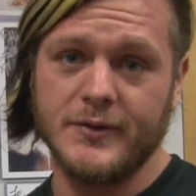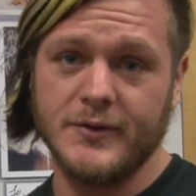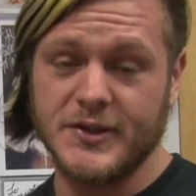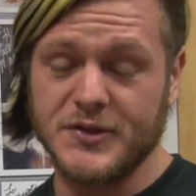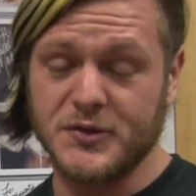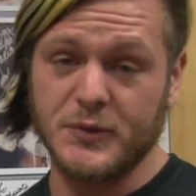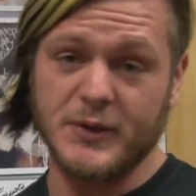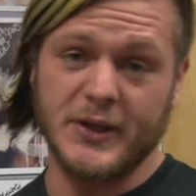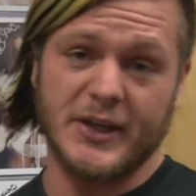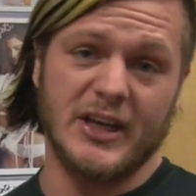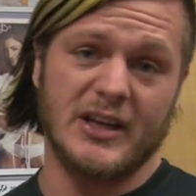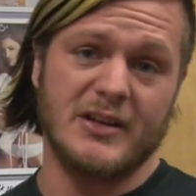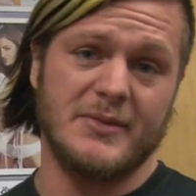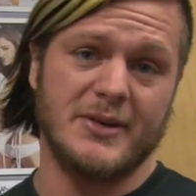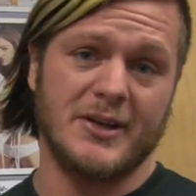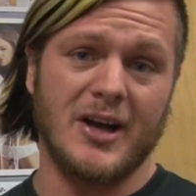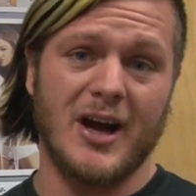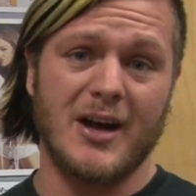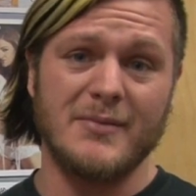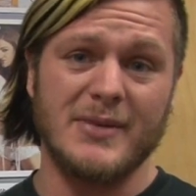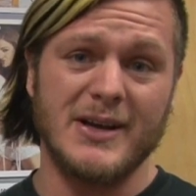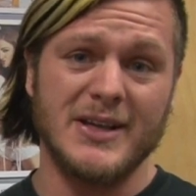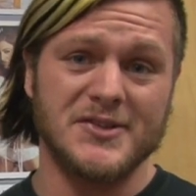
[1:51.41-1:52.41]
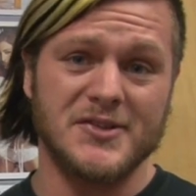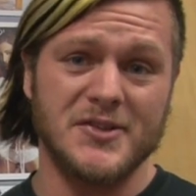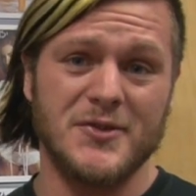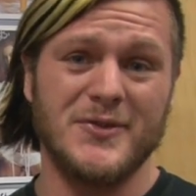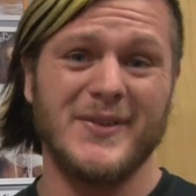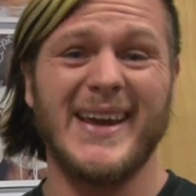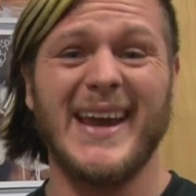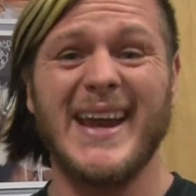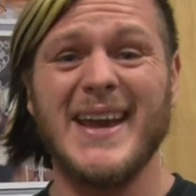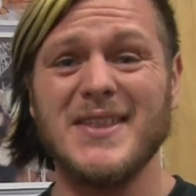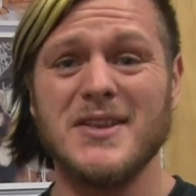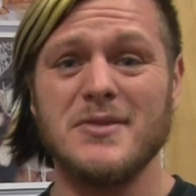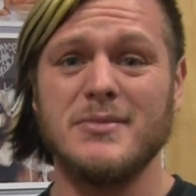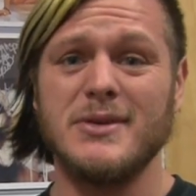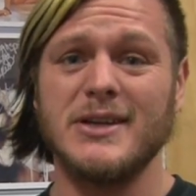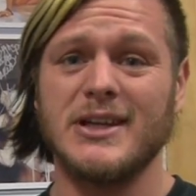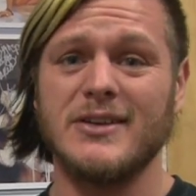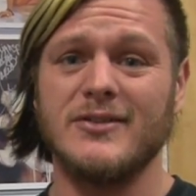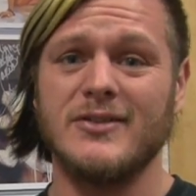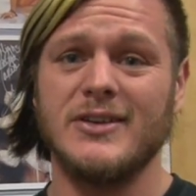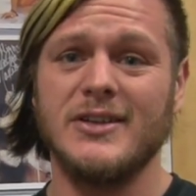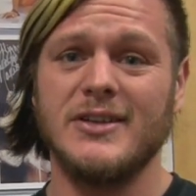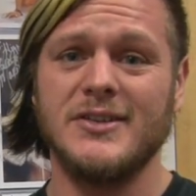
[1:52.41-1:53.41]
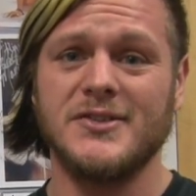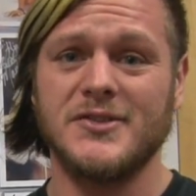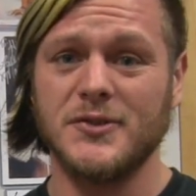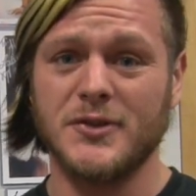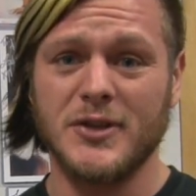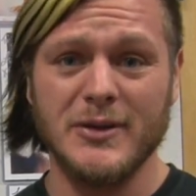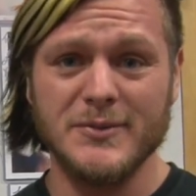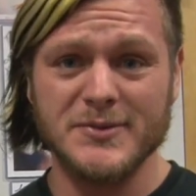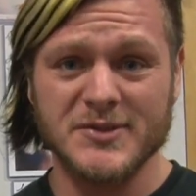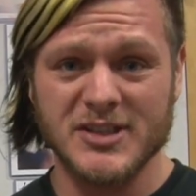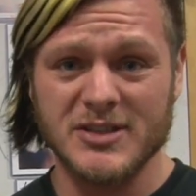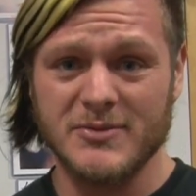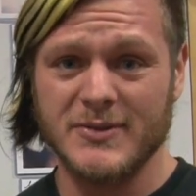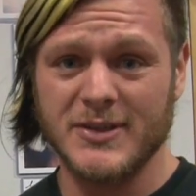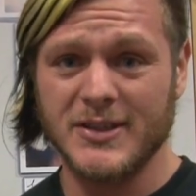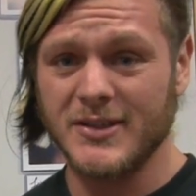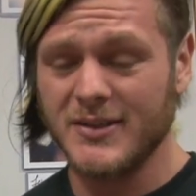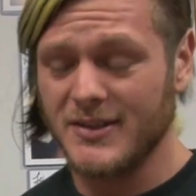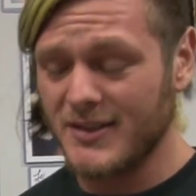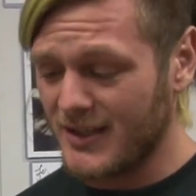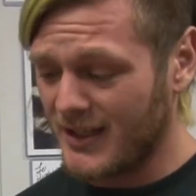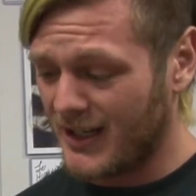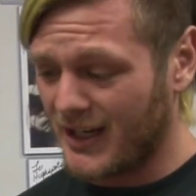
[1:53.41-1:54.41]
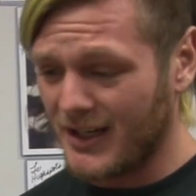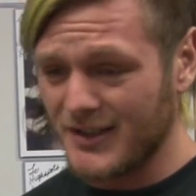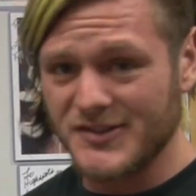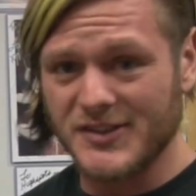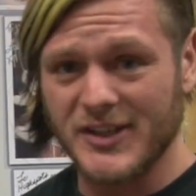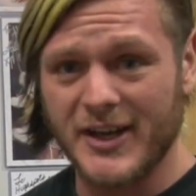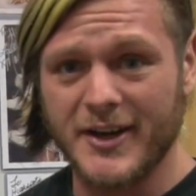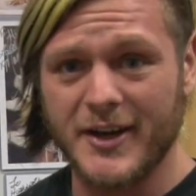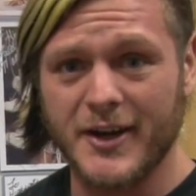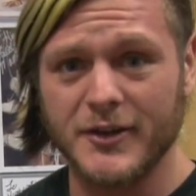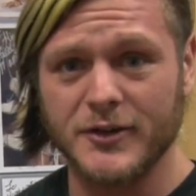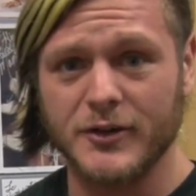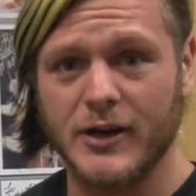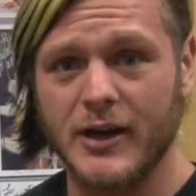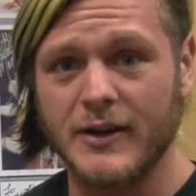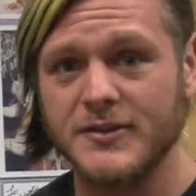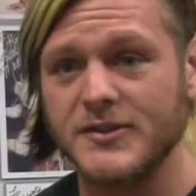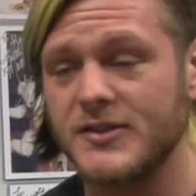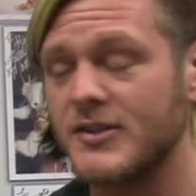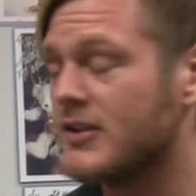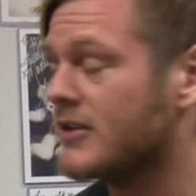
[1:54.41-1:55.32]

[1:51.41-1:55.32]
This weekend I'm at Combat Zone and the big event, so come see me. I'll sign autographs.